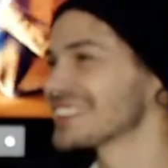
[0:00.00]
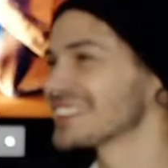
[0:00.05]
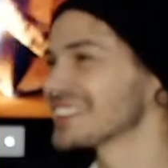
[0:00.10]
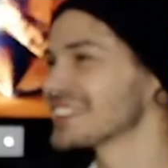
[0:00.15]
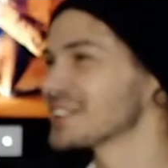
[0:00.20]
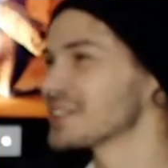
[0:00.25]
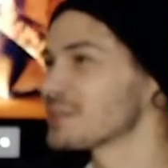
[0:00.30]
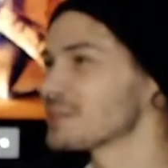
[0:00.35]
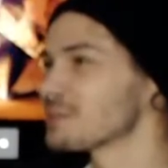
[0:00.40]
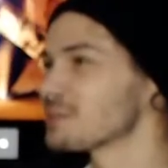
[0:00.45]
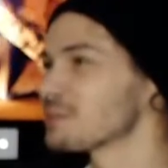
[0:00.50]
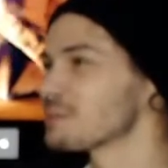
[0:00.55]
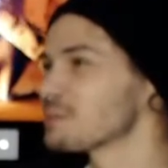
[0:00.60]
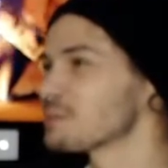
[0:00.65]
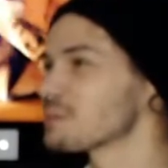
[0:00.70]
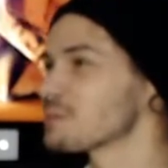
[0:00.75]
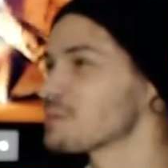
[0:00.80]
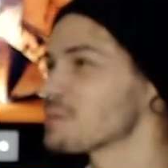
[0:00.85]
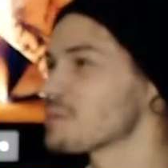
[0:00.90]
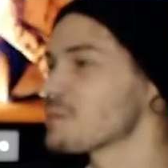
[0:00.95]

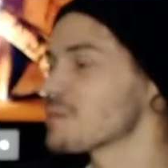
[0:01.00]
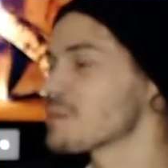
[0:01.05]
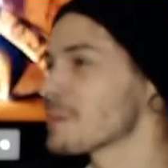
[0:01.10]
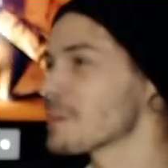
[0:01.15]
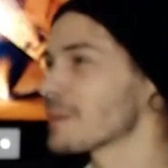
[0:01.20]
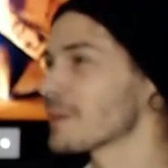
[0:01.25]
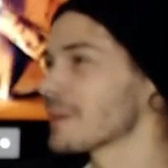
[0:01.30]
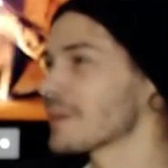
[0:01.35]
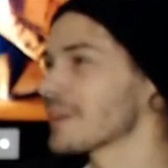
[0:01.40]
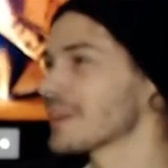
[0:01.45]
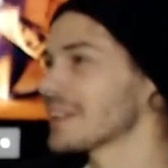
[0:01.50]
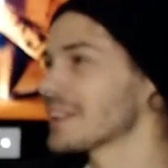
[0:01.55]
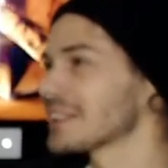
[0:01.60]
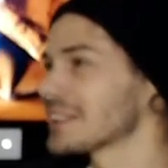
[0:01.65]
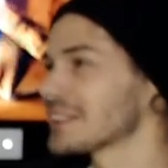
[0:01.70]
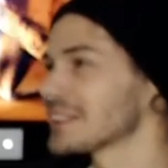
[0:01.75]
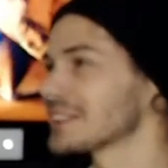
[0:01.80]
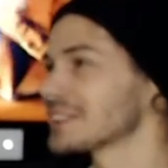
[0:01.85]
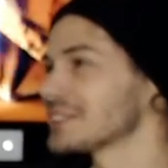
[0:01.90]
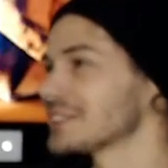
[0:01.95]

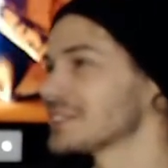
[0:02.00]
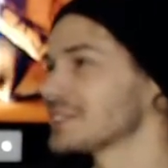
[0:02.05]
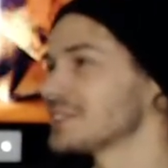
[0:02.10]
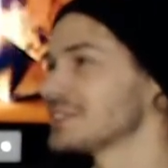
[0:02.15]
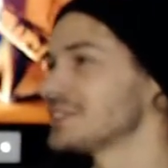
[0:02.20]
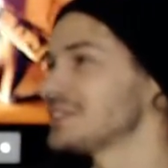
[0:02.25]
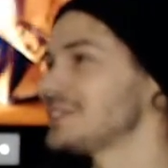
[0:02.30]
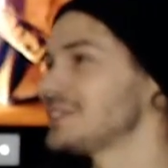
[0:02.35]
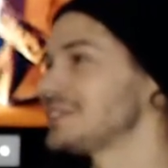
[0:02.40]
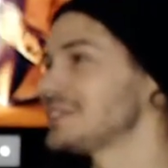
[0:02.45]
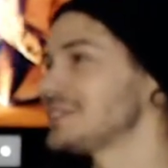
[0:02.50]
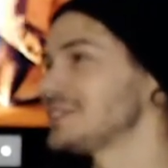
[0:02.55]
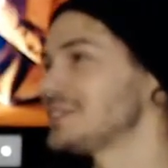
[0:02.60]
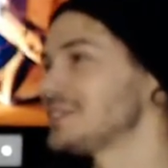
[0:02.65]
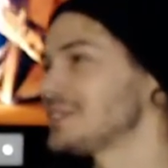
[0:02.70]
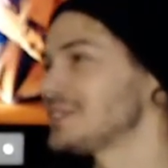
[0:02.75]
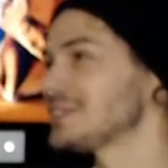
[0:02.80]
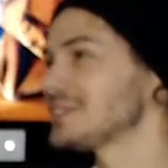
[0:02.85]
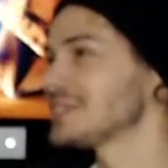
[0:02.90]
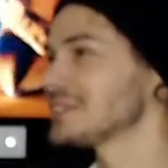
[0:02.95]

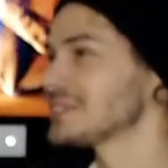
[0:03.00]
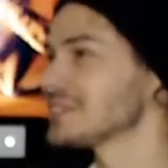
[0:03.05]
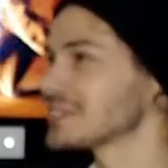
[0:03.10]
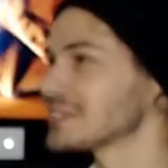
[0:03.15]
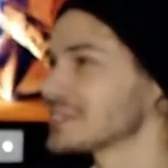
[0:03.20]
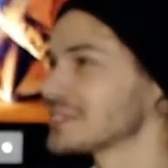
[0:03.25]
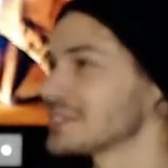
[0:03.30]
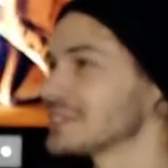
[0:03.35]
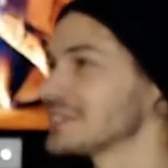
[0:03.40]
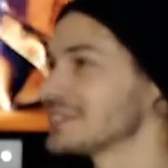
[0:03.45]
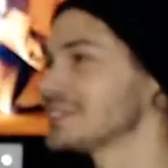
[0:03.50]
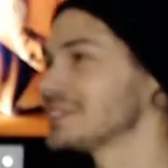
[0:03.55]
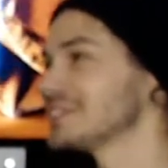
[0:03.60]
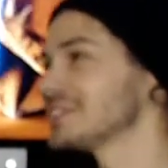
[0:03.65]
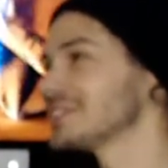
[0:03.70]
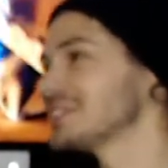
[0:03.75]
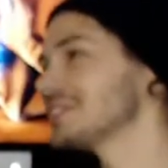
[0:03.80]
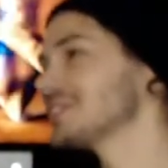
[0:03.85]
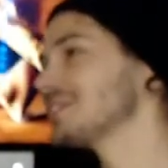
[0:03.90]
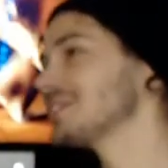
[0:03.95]

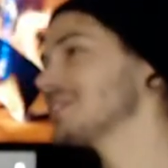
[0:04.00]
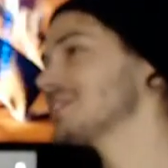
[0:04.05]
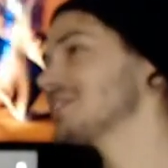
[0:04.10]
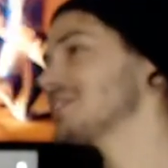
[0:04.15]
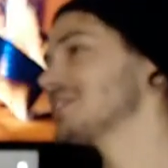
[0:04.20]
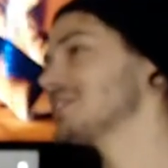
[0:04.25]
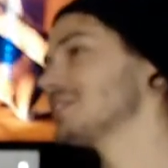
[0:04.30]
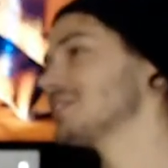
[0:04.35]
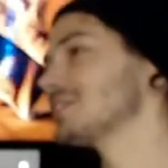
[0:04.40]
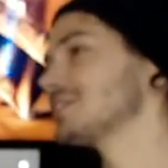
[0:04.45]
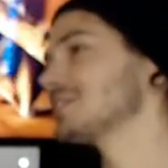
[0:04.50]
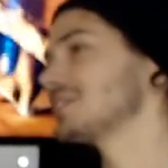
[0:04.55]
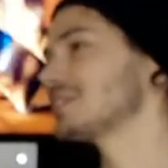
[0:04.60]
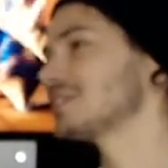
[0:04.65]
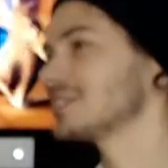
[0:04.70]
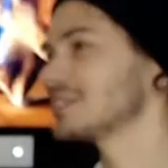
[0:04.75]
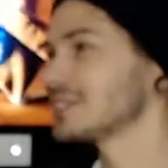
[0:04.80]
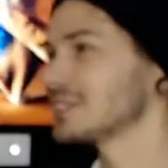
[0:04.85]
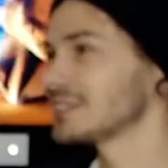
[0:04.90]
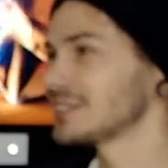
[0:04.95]

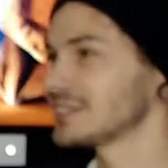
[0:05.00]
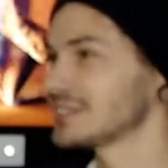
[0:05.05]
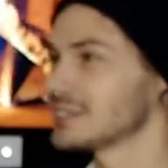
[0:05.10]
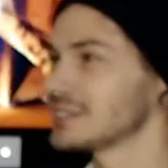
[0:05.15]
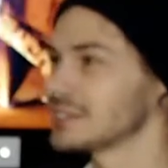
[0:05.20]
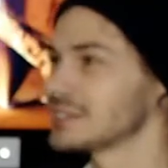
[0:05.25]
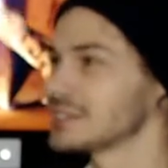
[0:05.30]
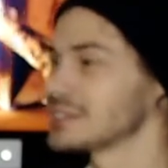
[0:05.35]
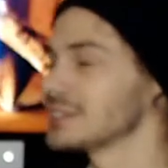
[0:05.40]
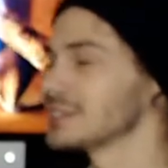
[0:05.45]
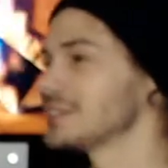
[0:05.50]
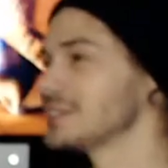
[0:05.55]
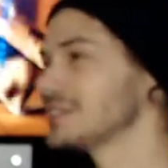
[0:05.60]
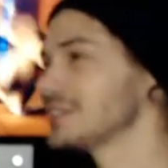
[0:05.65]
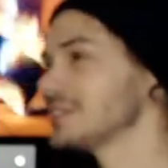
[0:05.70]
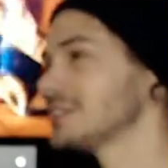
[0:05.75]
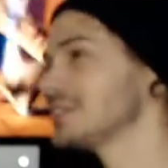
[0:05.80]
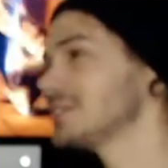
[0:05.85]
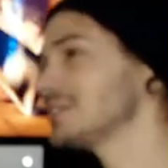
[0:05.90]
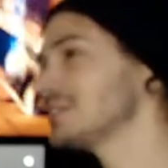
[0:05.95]

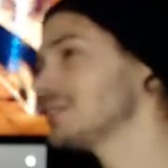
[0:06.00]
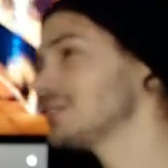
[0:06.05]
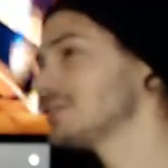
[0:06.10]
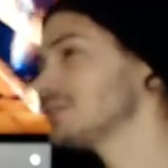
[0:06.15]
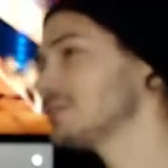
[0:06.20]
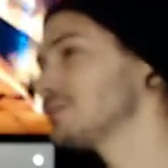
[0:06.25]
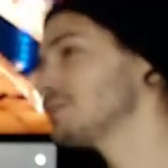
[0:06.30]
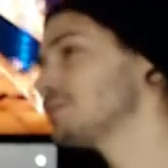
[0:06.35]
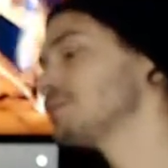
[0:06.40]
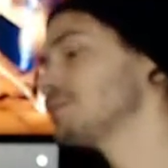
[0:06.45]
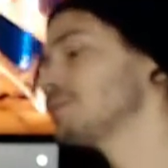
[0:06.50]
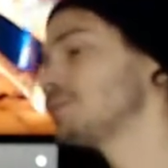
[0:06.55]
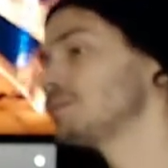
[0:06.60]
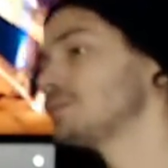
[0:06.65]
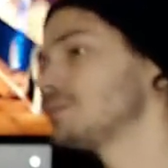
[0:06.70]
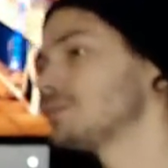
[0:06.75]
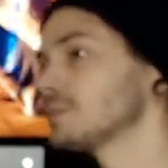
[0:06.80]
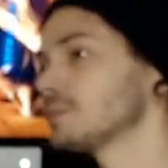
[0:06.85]
The person shown says nothing.